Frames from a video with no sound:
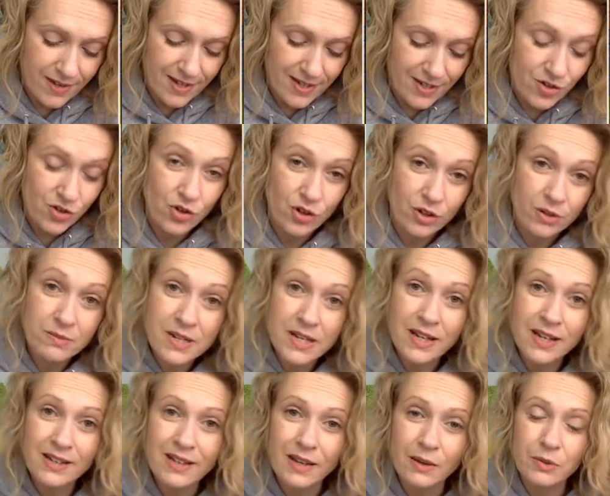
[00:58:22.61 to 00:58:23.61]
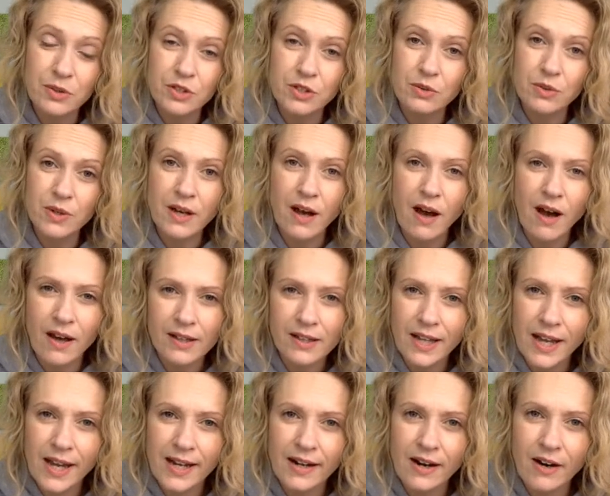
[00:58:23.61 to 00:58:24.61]
in Germany that was doing
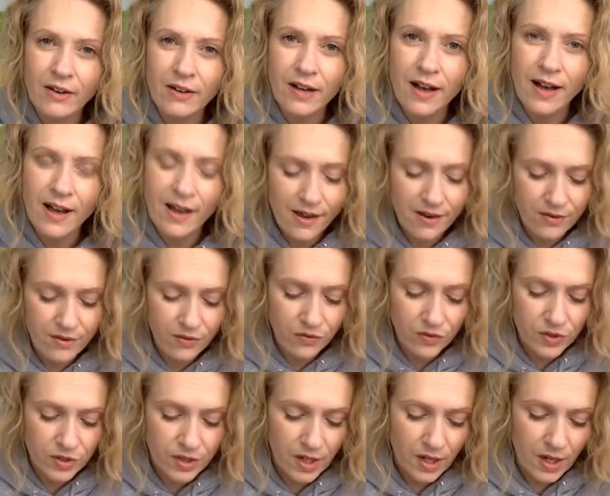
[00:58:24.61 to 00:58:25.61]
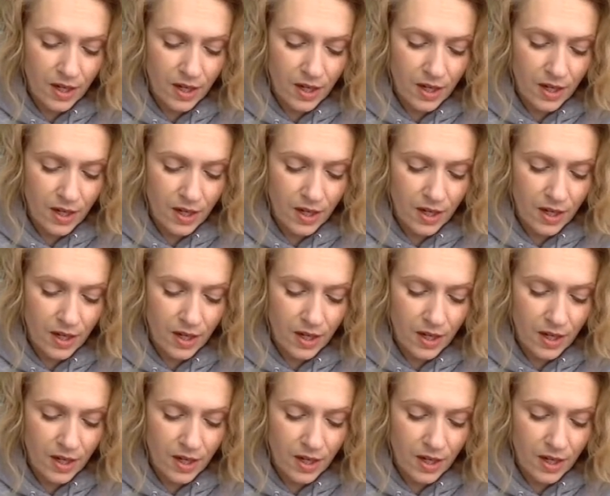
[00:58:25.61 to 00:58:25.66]
online art hives.